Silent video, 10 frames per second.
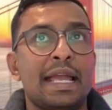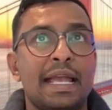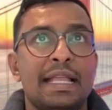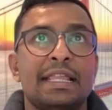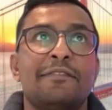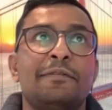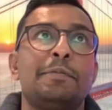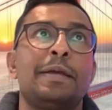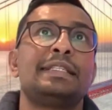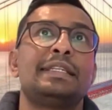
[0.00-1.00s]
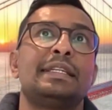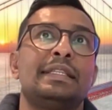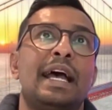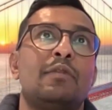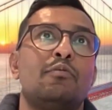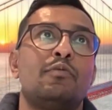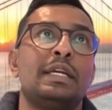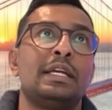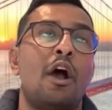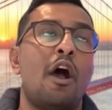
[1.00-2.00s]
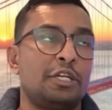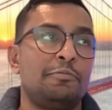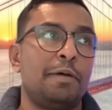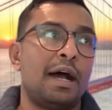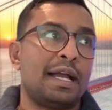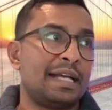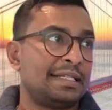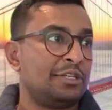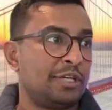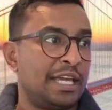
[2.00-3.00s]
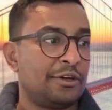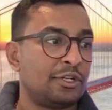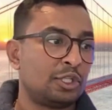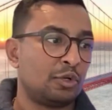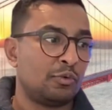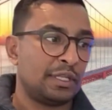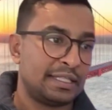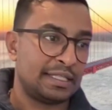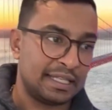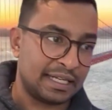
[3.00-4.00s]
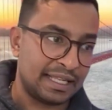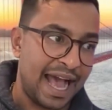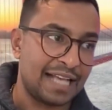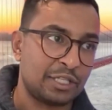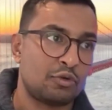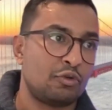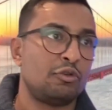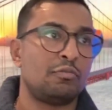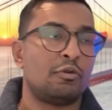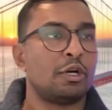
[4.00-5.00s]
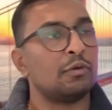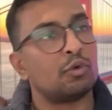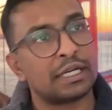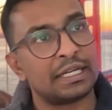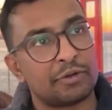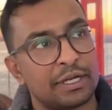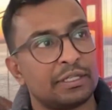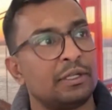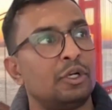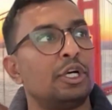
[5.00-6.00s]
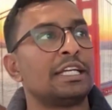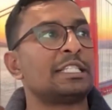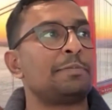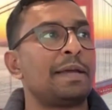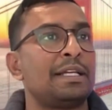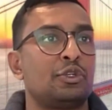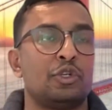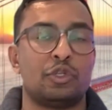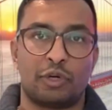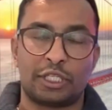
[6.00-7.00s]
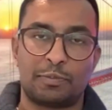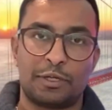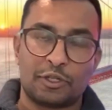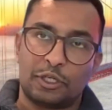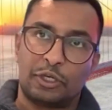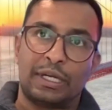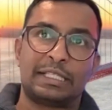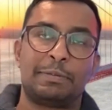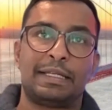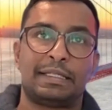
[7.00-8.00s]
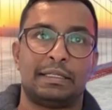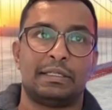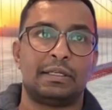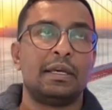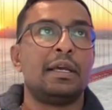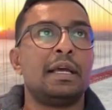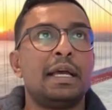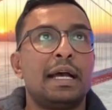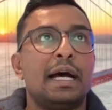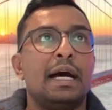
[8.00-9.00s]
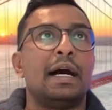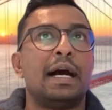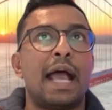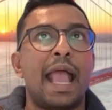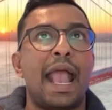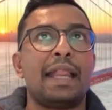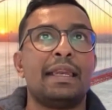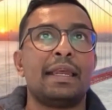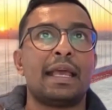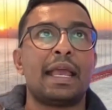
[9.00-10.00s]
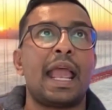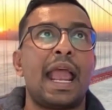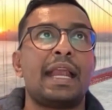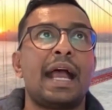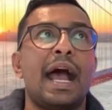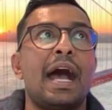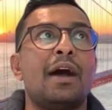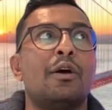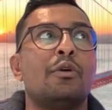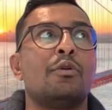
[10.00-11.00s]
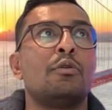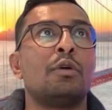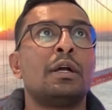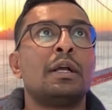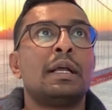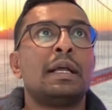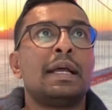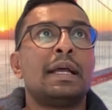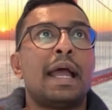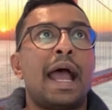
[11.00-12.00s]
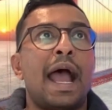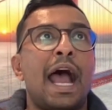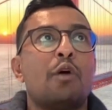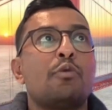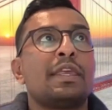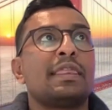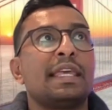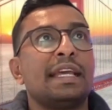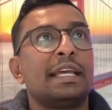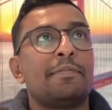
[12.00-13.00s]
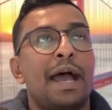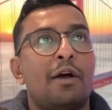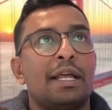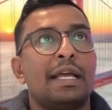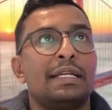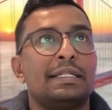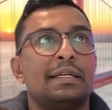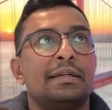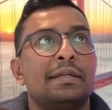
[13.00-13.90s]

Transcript: in the spaces that we occupy as educators. So whether it's in the classroom or in work integrated learning spaces or experiential learning spaces, and how we think about it